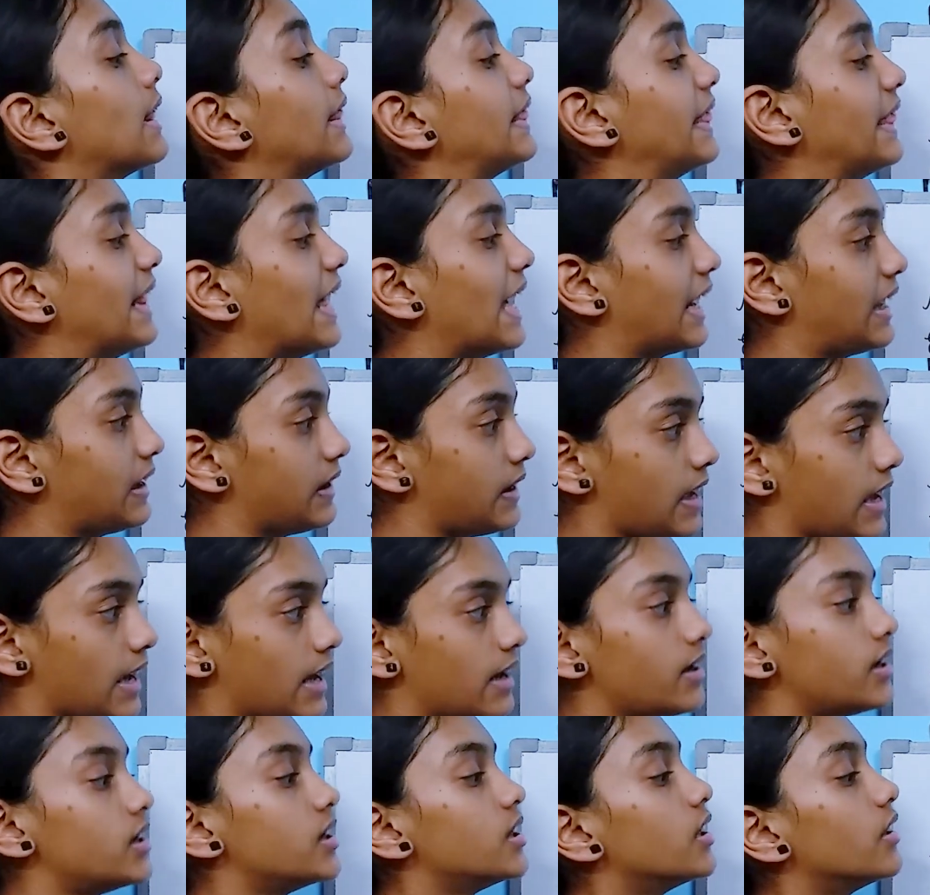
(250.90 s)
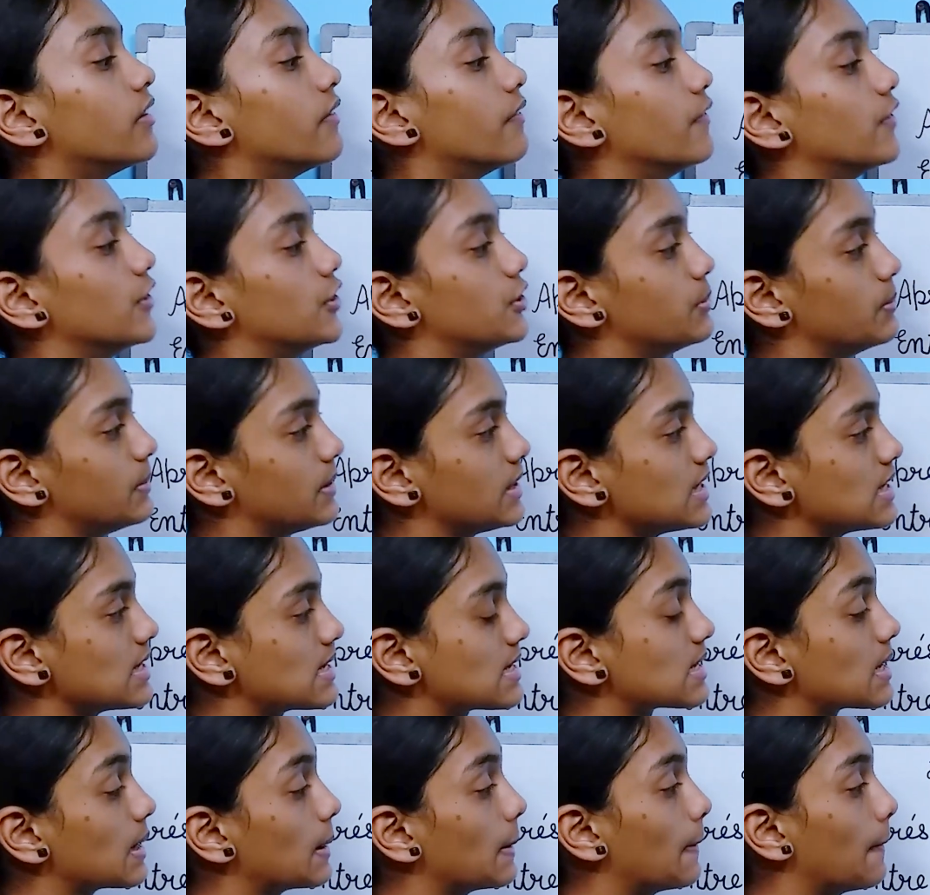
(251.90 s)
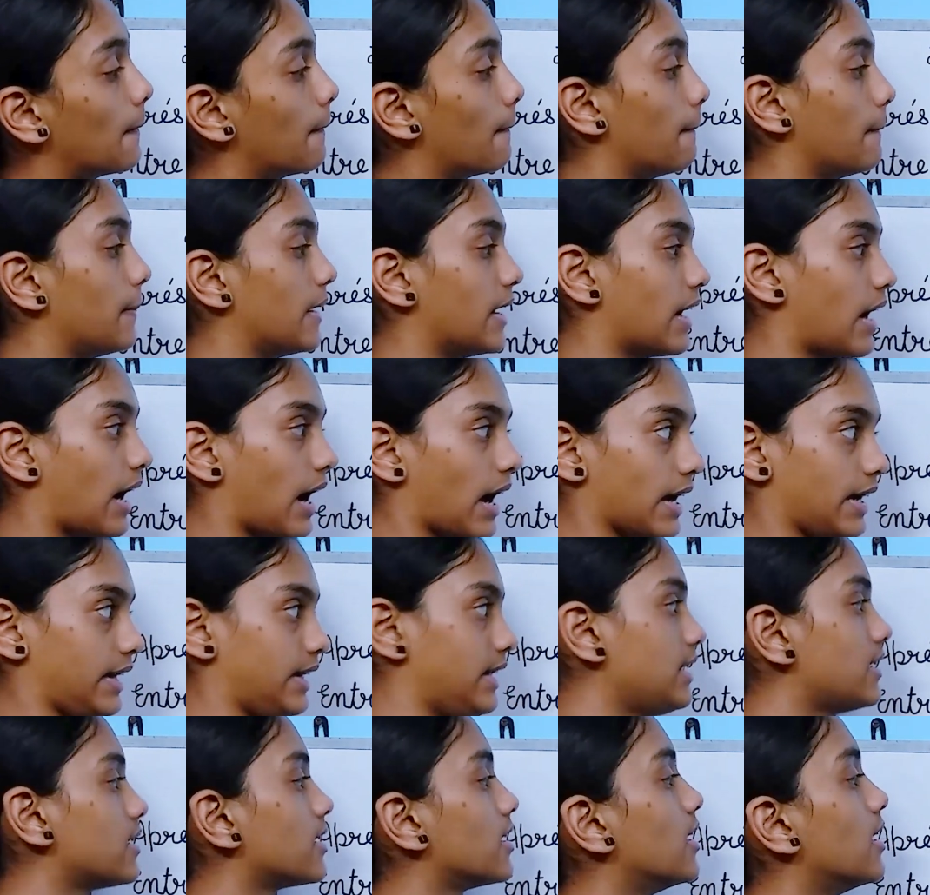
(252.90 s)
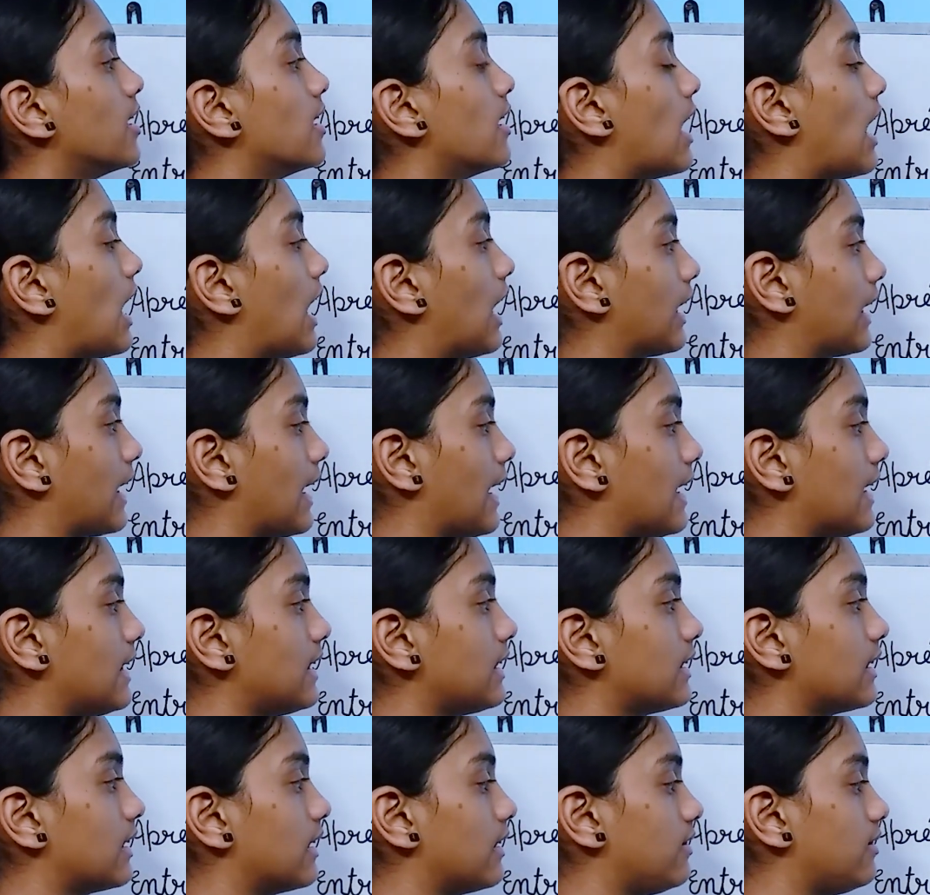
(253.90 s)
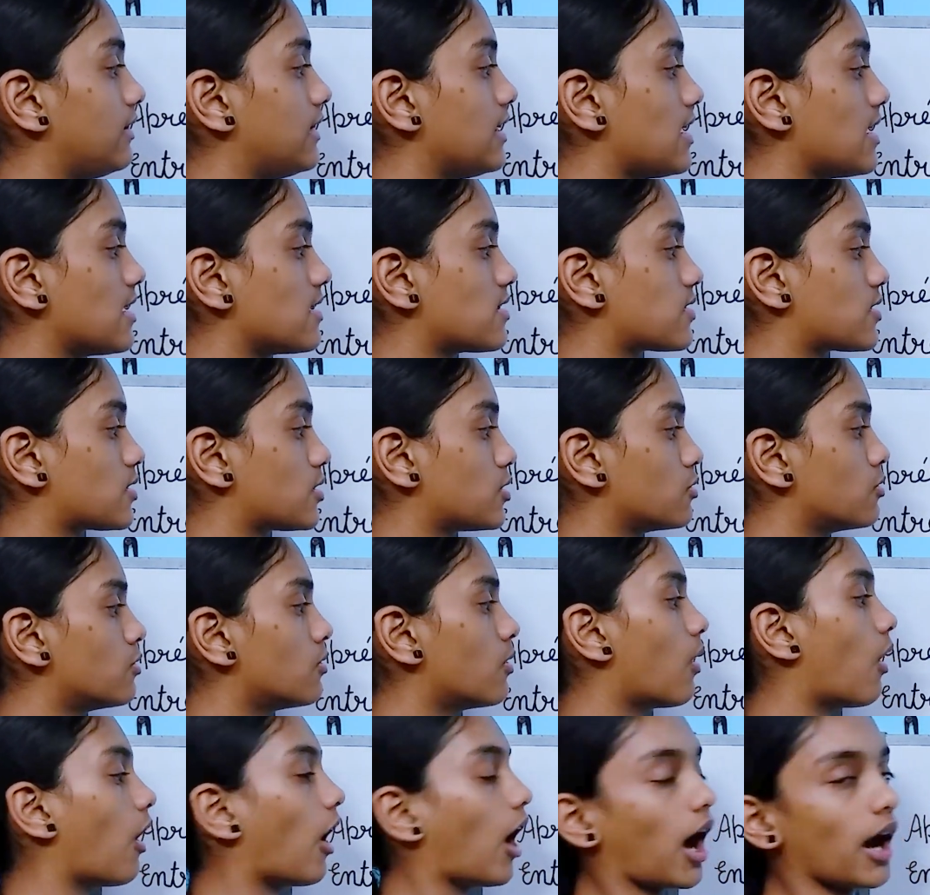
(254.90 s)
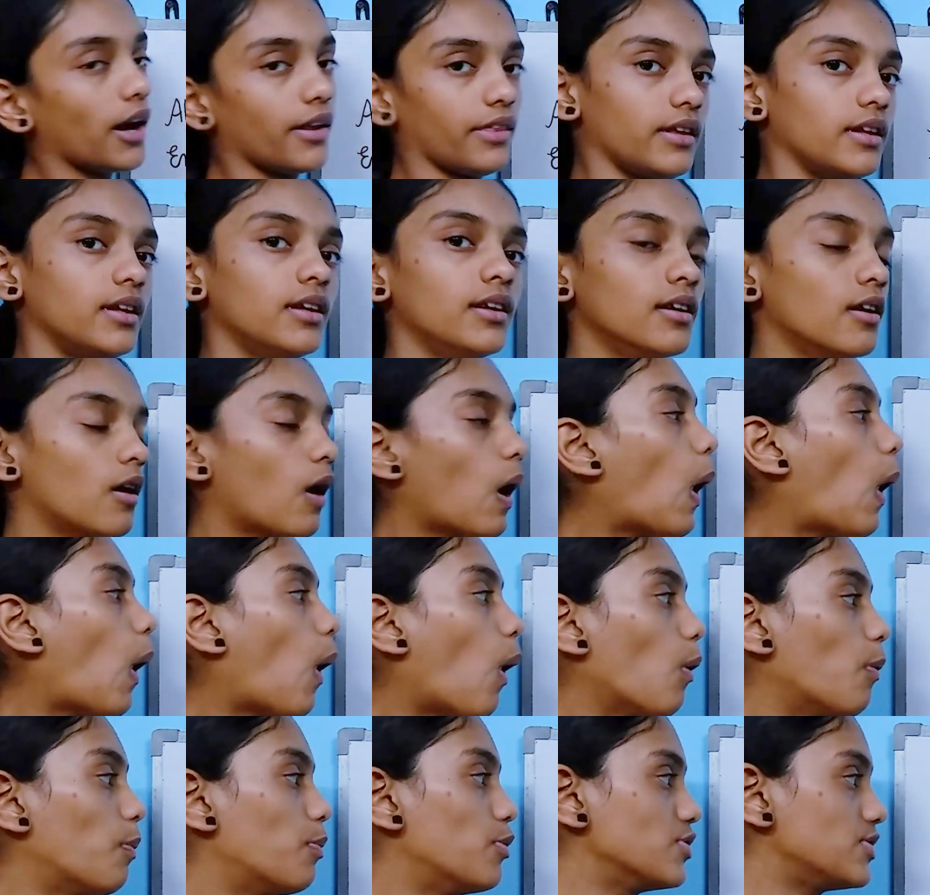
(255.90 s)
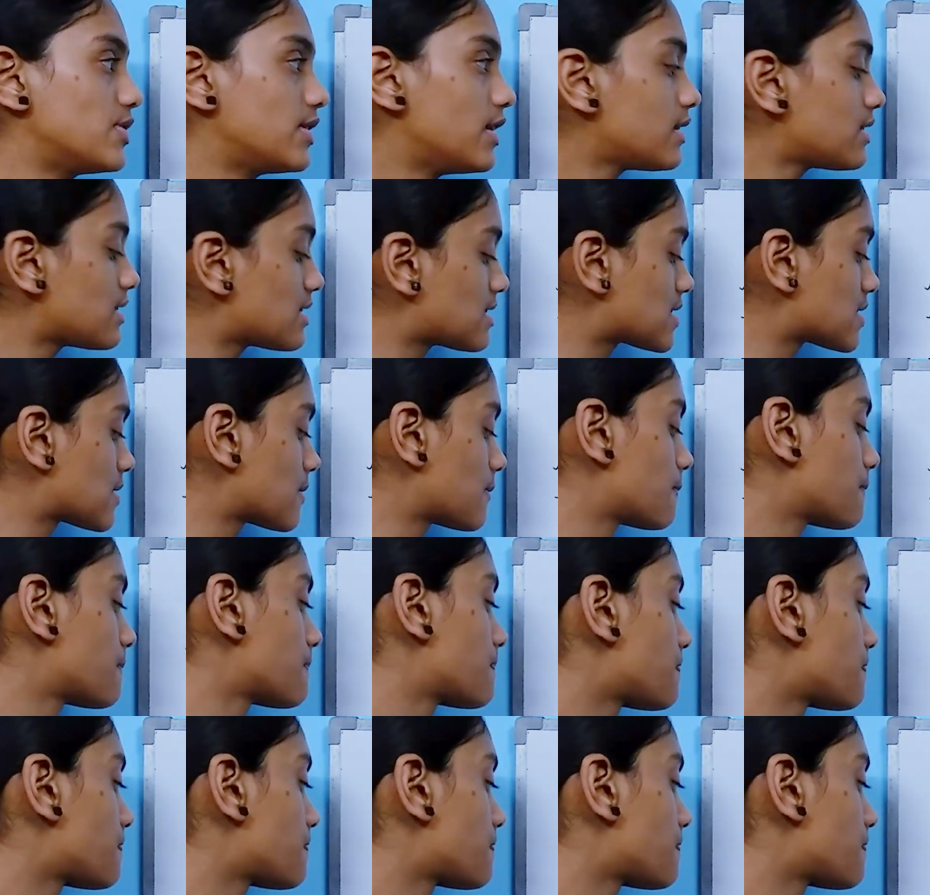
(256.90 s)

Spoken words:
Derrière, which means behind. Again, these two are the opposites.